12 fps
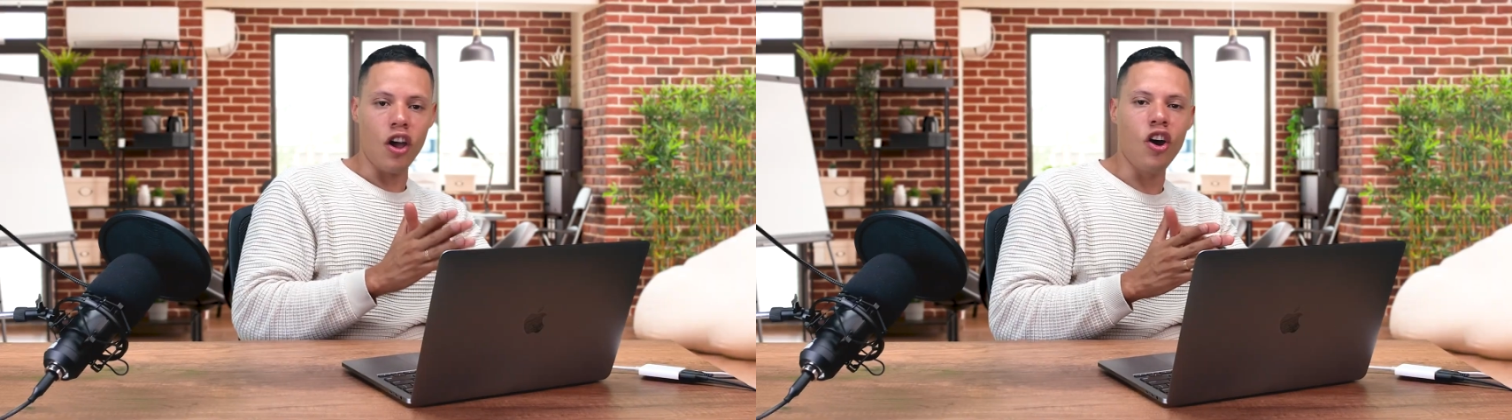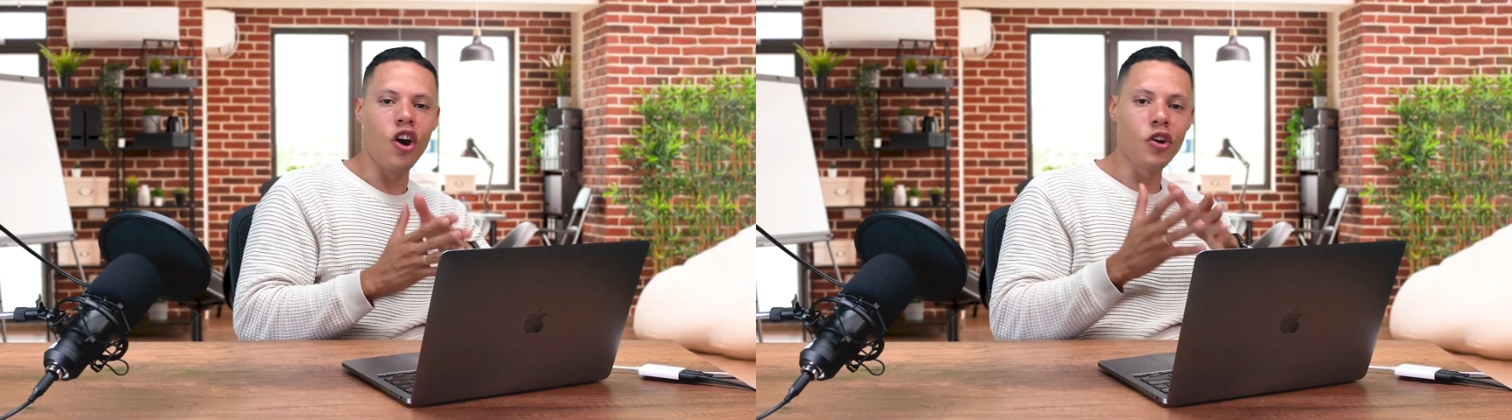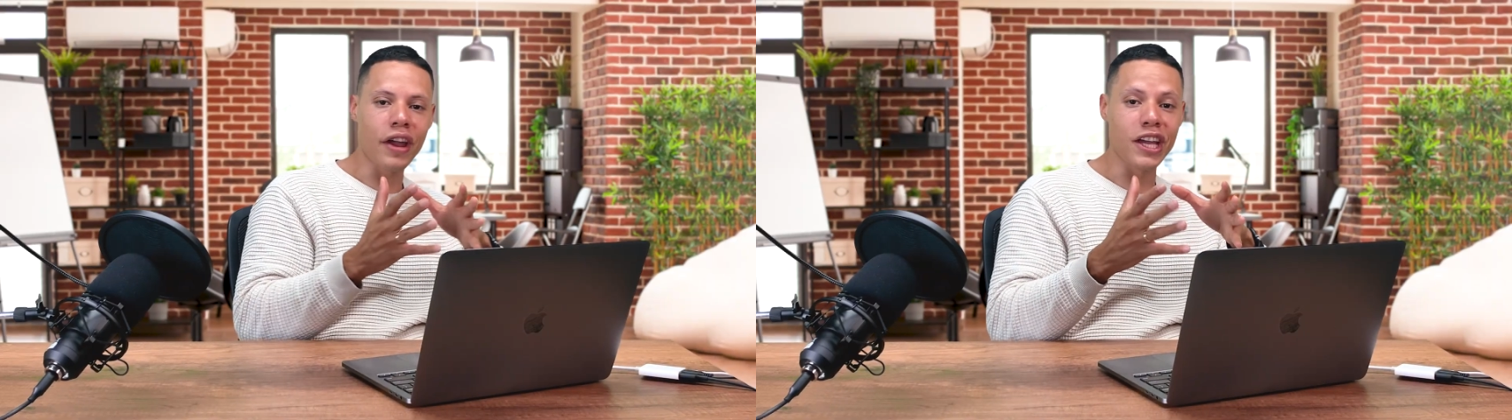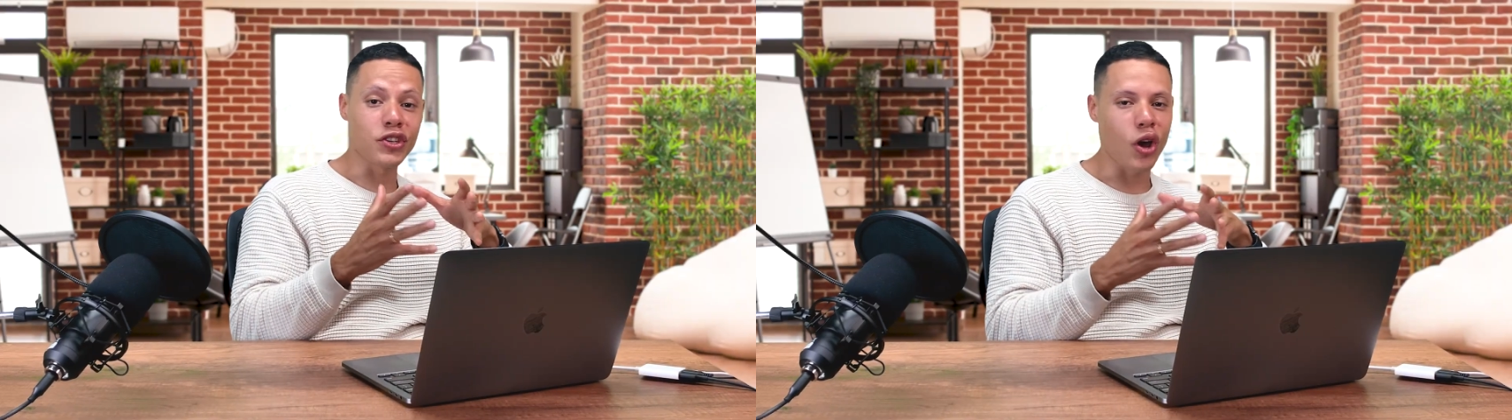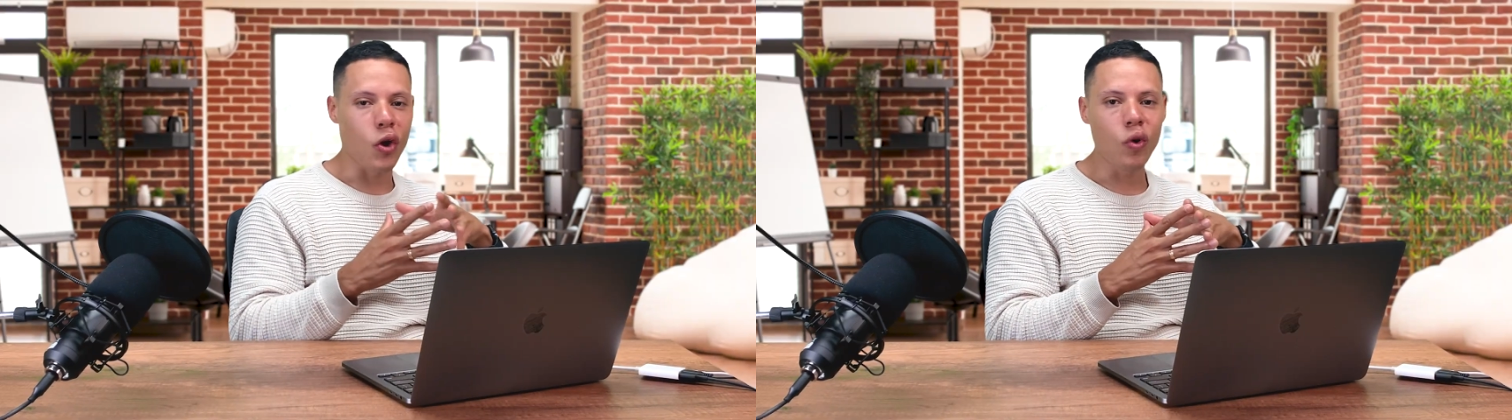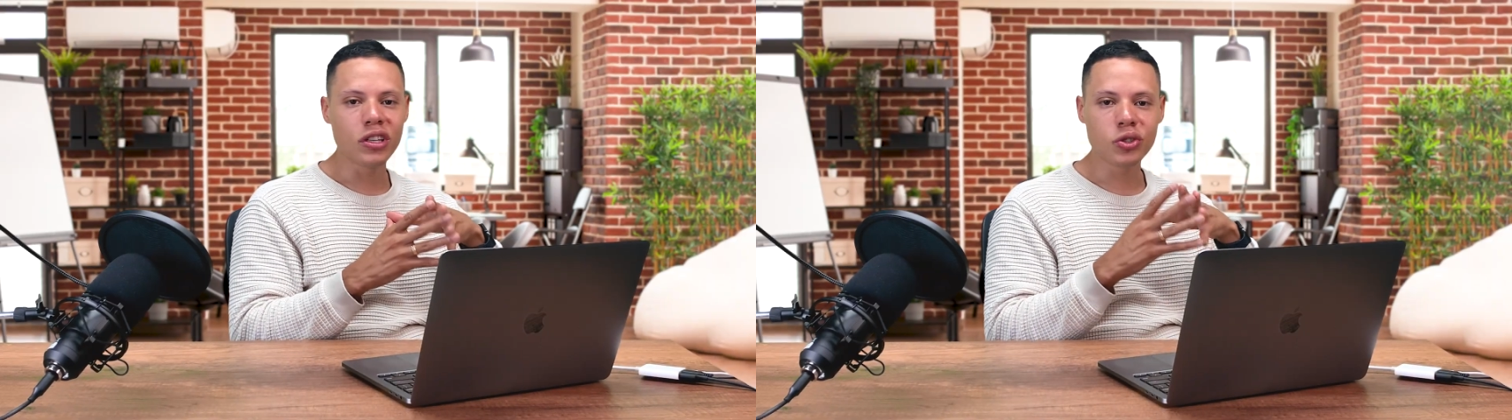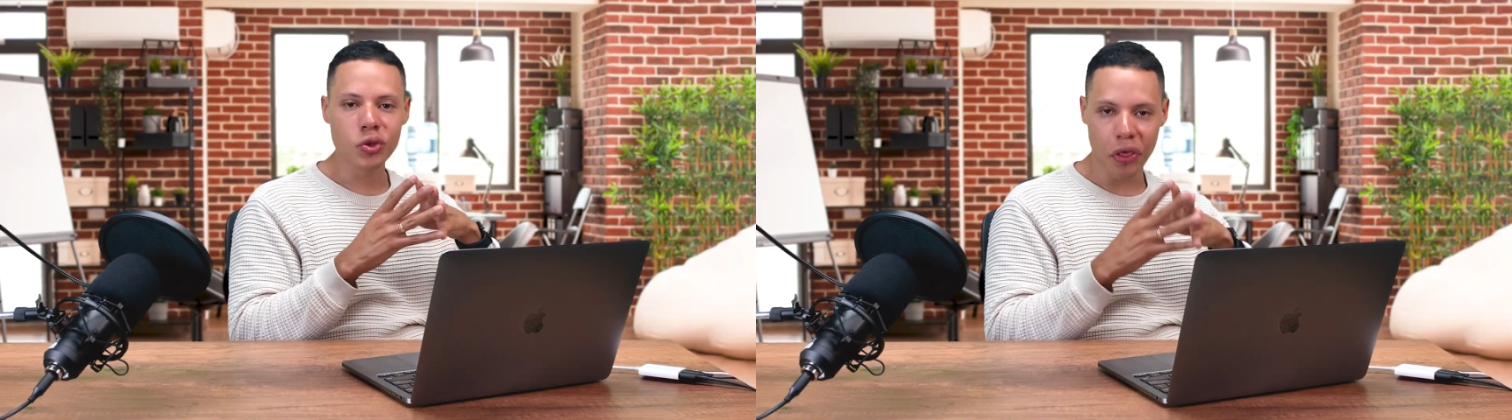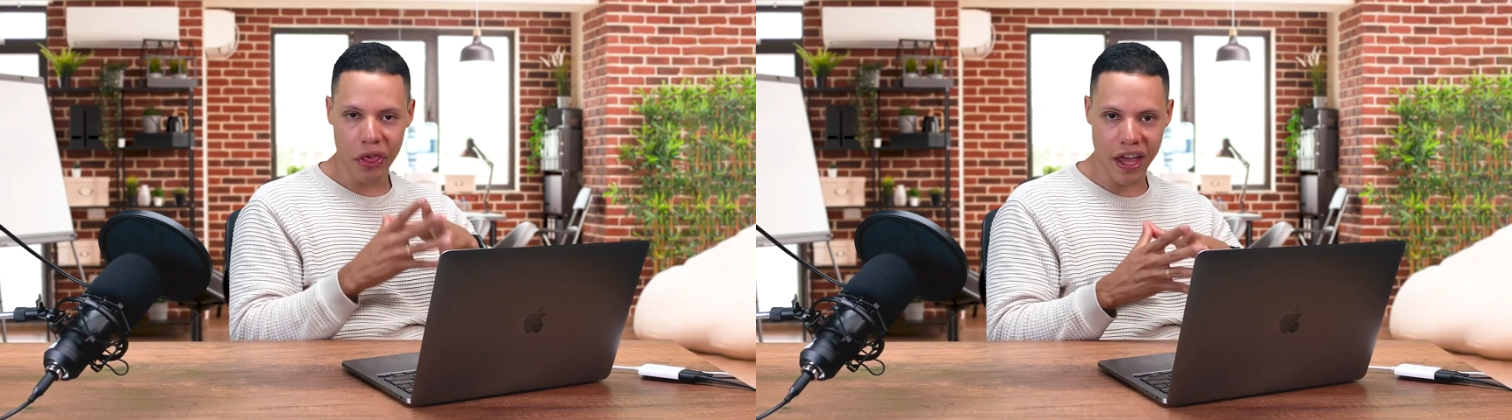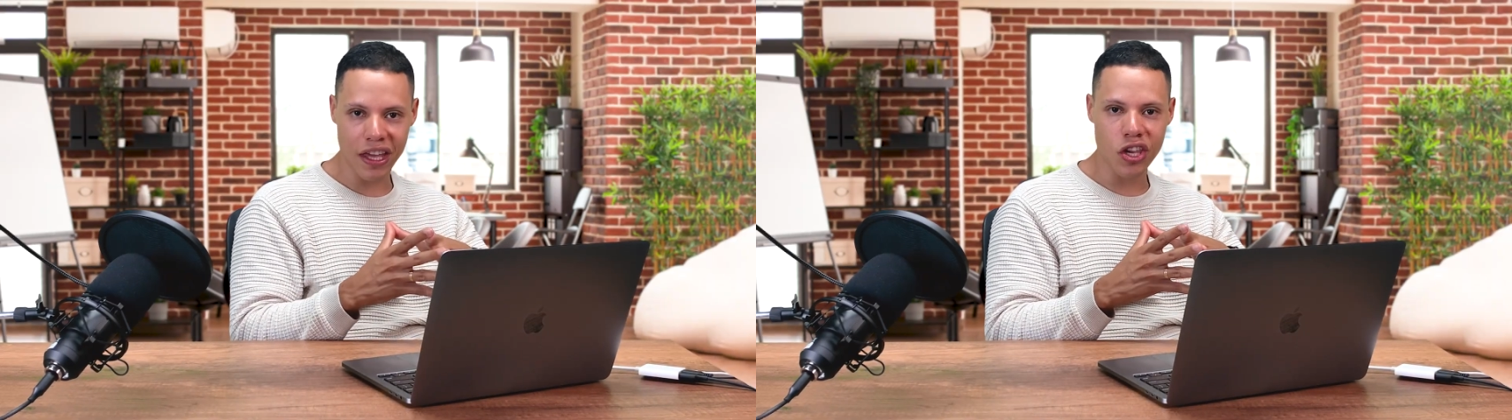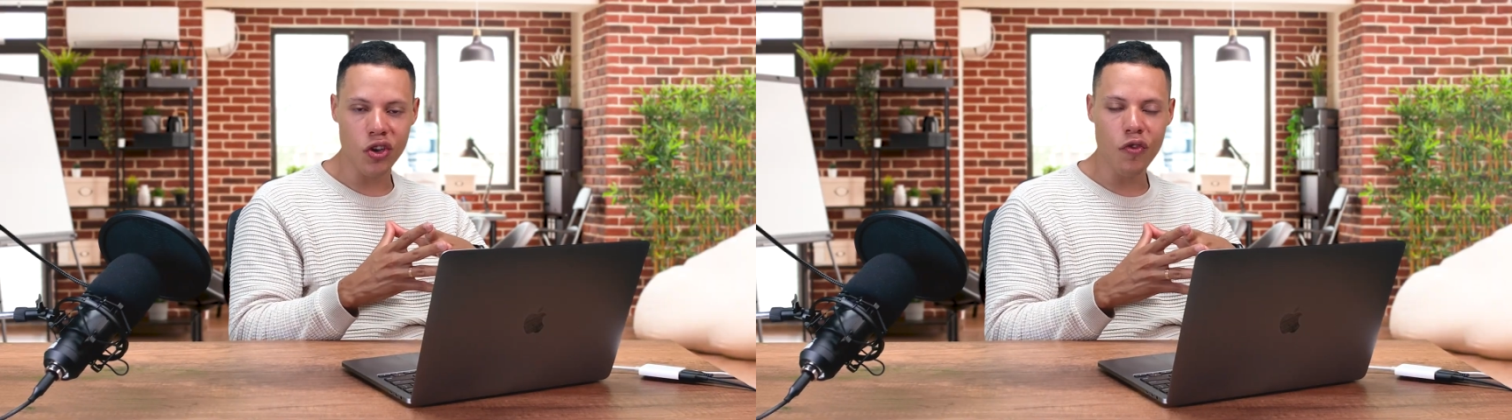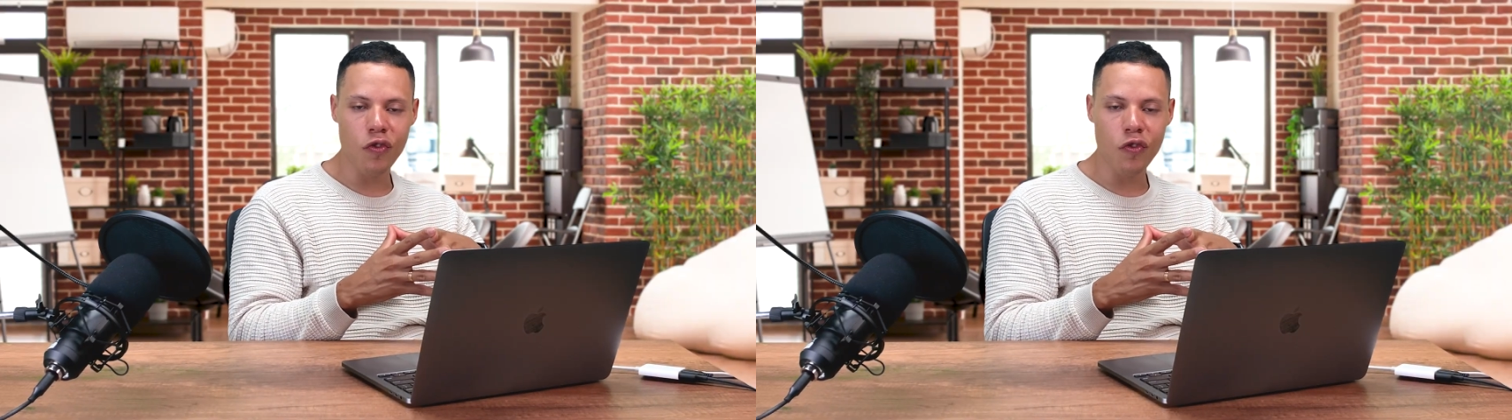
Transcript: Okay, so I want to thank you